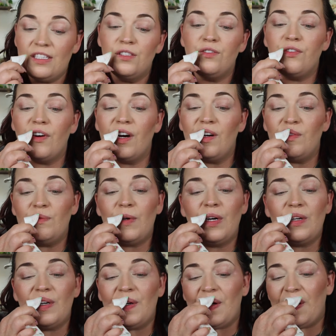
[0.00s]

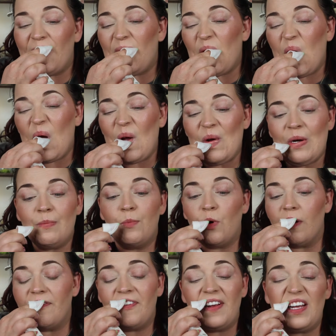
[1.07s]
from
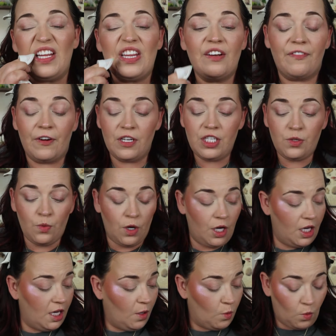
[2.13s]
Morphe. The first
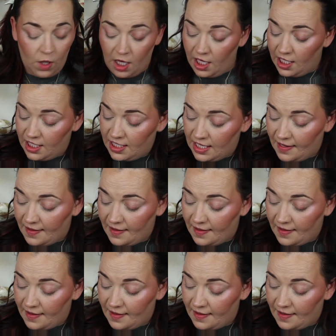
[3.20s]
one was